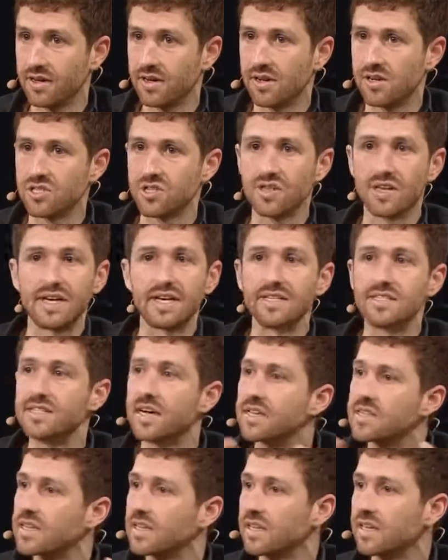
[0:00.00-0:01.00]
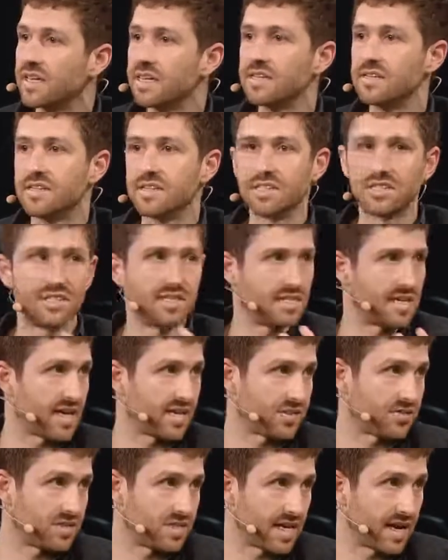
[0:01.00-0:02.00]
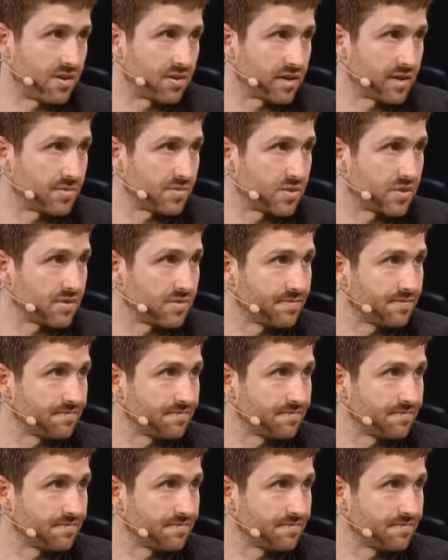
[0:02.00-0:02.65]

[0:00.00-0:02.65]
so that it doesn't lead to these disastrous outcomes.